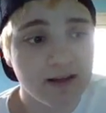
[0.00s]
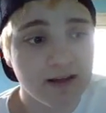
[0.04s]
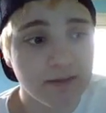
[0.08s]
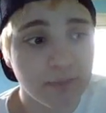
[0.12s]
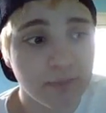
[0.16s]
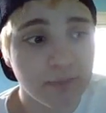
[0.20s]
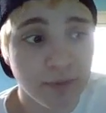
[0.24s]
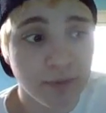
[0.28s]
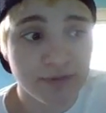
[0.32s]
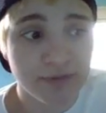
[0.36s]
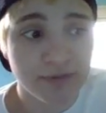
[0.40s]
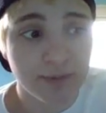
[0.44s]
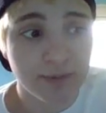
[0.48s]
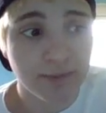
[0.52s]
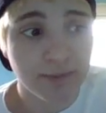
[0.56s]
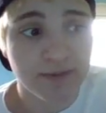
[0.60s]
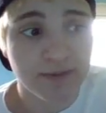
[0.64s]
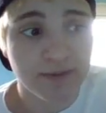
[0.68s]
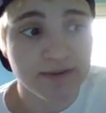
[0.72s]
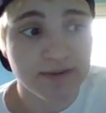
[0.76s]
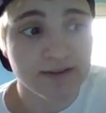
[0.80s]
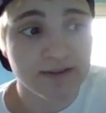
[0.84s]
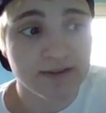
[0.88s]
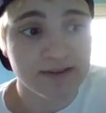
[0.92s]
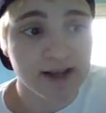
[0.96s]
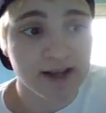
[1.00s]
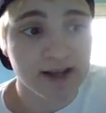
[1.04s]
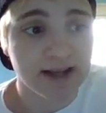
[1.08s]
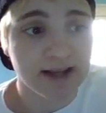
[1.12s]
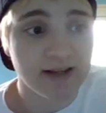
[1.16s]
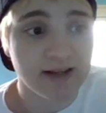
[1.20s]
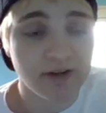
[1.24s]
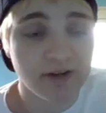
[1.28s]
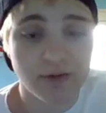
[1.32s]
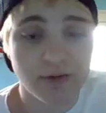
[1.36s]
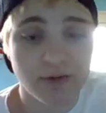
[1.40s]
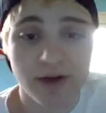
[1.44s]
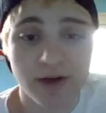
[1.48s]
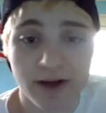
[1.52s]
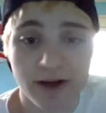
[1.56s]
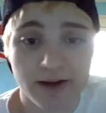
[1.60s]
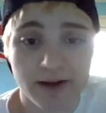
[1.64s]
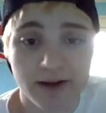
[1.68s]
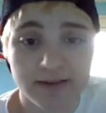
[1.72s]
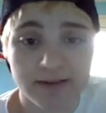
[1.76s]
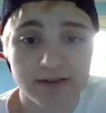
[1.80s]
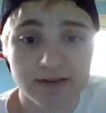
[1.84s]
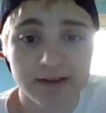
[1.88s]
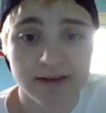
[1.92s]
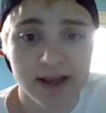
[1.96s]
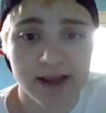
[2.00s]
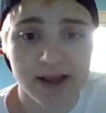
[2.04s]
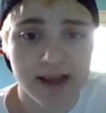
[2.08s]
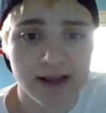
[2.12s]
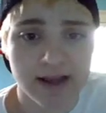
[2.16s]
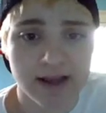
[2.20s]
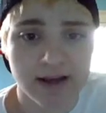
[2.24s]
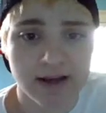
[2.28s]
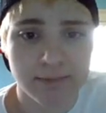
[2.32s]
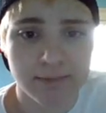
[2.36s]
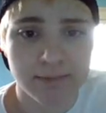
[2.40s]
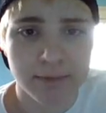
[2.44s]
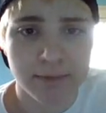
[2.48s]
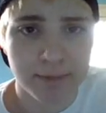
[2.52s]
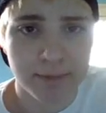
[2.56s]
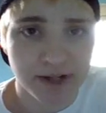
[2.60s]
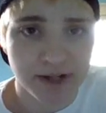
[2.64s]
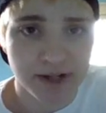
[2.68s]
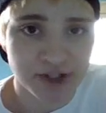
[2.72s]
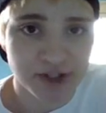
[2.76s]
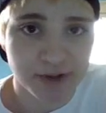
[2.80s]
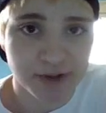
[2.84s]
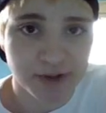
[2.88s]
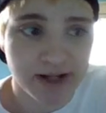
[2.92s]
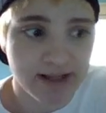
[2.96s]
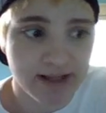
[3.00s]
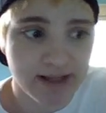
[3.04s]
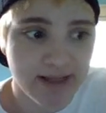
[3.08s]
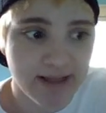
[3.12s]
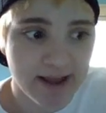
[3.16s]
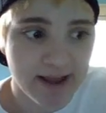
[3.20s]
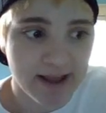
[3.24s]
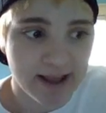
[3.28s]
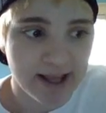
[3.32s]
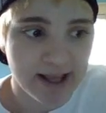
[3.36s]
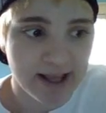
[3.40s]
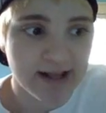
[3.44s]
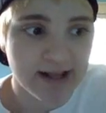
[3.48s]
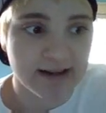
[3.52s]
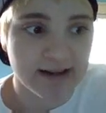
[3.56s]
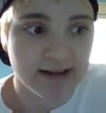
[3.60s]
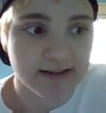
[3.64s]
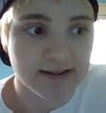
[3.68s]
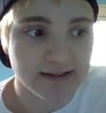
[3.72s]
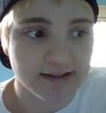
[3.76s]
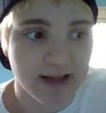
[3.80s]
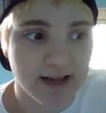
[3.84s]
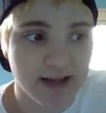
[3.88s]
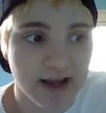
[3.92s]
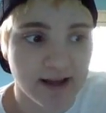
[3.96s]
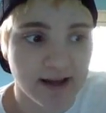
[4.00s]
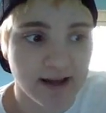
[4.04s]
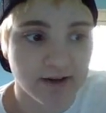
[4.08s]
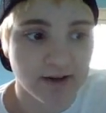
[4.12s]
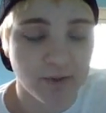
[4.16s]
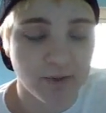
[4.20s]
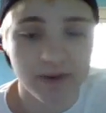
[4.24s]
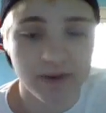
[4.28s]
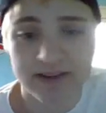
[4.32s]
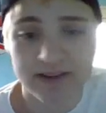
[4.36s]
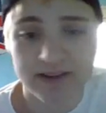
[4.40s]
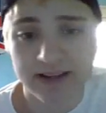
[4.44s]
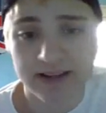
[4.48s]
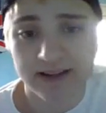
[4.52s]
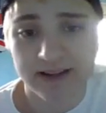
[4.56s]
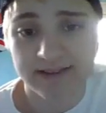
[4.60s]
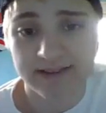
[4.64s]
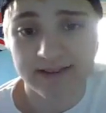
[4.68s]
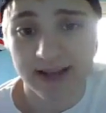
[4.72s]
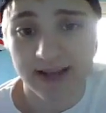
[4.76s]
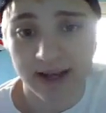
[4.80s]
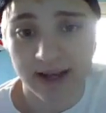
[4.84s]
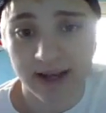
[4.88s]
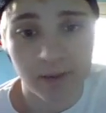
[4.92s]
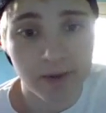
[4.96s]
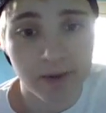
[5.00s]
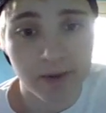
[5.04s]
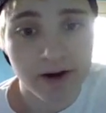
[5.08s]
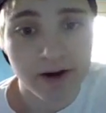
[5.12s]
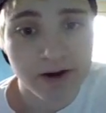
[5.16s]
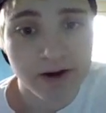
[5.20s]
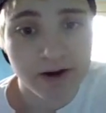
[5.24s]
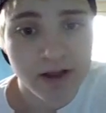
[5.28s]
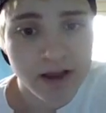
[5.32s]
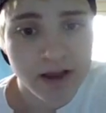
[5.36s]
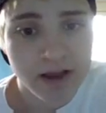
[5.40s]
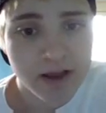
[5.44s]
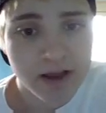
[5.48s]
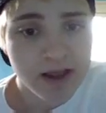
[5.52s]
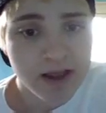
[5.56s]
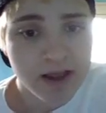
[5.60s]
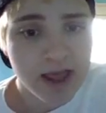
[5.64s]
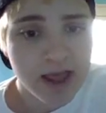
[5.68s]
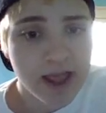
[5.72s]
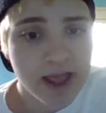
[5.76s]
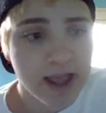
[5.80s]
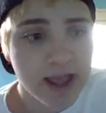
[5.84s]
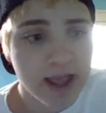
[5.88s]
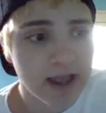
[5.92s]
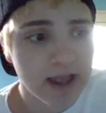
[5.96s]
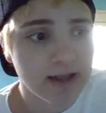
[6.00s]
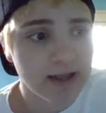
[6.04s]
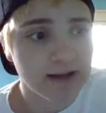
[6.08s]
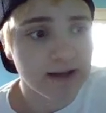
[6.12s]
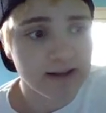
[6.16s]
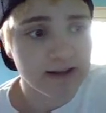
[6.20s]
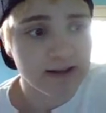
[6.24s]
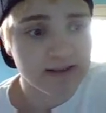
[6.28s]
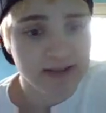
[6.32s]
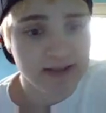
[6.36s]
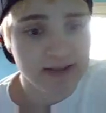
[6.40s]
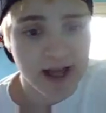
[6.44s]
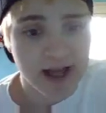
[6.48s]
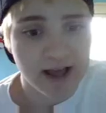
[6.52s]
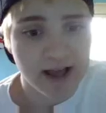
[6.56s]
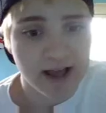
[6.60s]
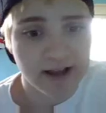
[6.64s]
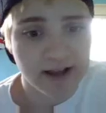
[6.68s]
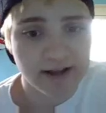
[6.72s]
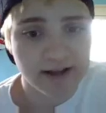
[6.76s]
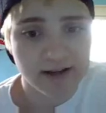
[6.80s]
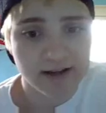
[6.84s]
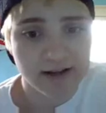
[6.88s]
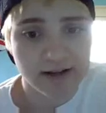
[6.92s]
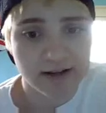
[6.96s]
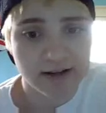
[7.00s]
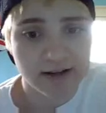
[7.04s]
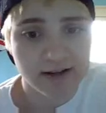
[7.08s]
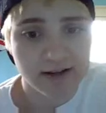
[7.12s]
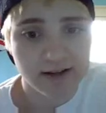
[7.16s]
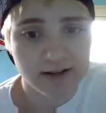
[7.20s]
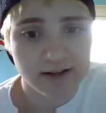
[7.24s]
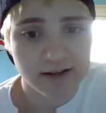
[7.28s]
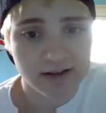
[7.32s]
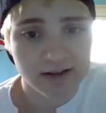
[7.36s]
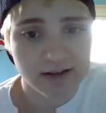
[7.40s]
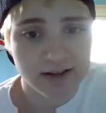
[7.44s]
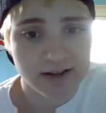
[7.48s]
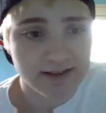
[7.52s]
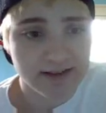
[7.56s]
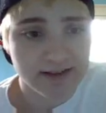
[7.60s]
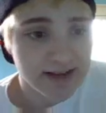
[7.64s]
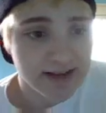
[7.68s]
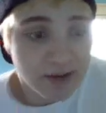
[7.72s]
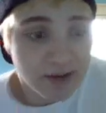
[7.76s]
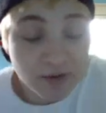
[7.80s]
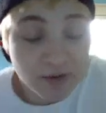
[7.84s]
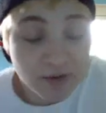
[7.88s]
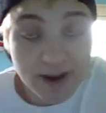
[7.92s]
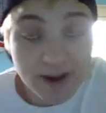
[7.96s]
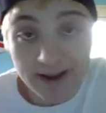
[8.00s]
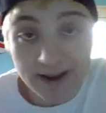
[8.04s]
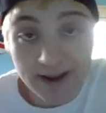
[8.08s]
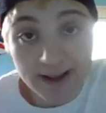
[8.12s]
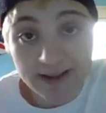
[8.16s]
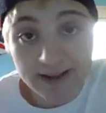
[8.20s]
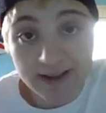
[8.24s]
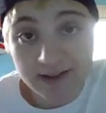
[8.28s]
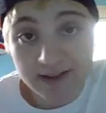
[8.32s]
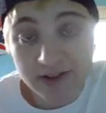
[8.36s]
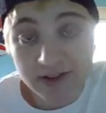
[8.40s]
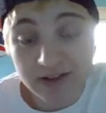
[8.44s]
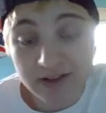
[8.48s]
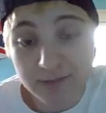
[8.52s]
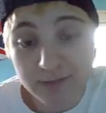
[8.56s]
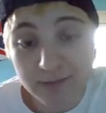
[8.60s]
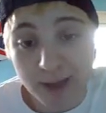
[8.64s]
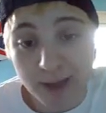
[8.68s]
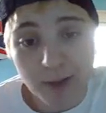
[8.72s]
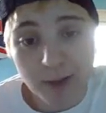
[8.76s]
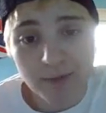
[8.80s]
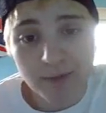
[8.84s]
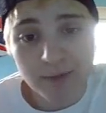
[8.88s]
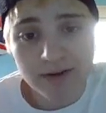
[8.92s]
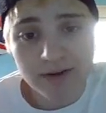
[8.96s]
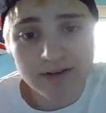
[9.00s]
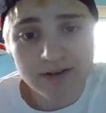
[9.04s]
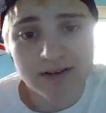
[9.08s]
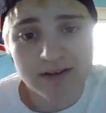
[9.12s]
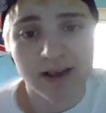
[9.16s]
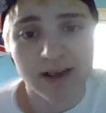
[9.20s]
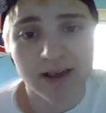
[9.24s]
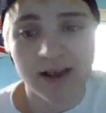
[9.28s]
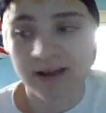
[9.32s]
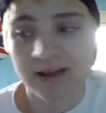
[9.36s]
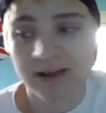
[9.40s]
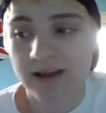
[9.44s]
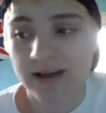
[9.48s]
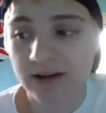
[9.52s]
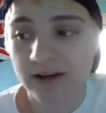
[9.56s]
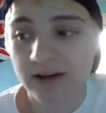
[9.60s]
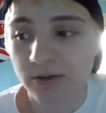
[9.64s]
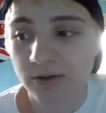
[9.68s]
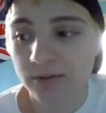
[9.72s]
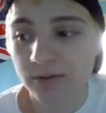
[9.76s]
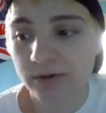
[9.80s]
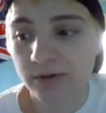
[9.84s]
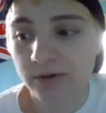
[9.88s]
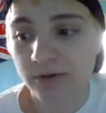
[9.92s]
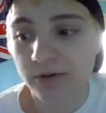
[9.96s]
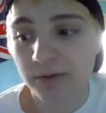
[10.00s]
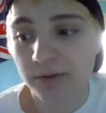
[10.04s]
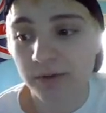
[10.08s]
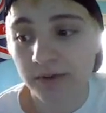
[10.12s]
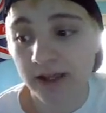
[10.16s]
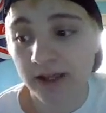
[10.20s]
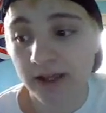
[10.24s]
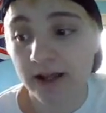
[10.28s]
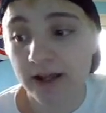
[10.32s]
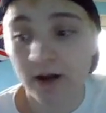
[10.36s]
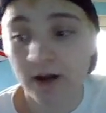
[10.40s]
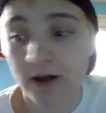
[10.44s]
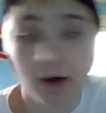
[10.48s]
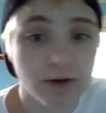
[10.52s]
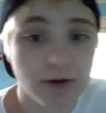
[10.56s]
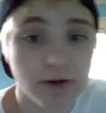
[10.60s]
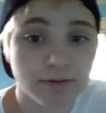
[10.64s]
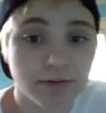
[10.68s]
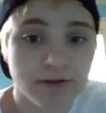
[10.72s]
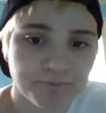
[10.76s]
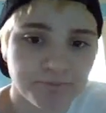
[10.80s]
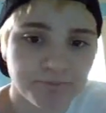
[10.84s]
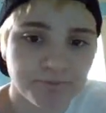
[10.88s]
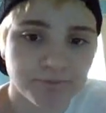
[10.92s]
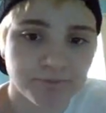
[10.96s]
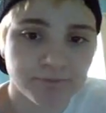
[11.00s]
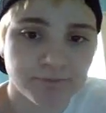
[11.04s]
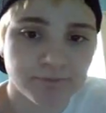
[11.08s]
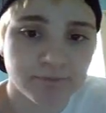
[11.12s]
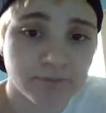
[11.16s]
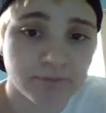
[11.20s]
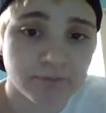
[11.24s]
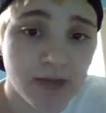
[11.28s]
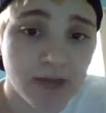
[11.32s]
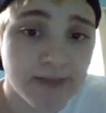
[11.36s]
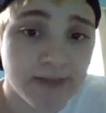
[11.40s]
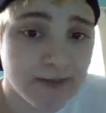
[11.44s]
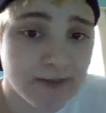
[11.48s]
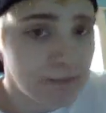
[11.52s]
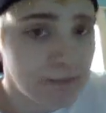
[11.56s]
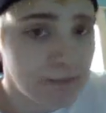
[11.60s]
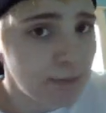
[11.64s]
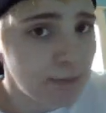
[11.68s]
most people in society do to us, and perpetuating that hate is not going to get us anywhere, and it's not it's not right. It's just backwards, and I don't agree with it at all. I think